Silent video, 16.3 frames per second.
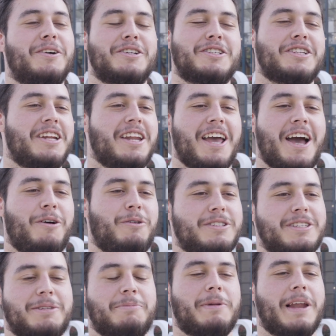Originally, I
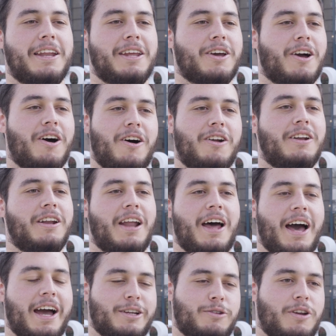wasn't planning on
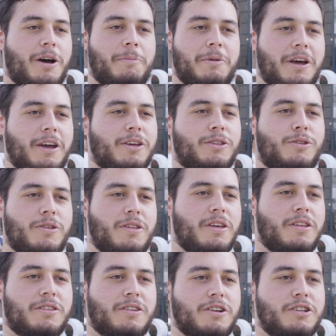actually applying to
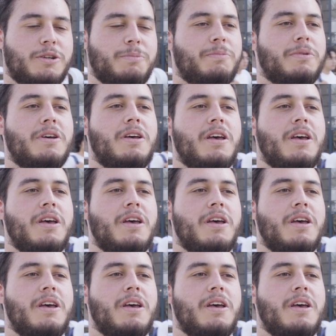the internship.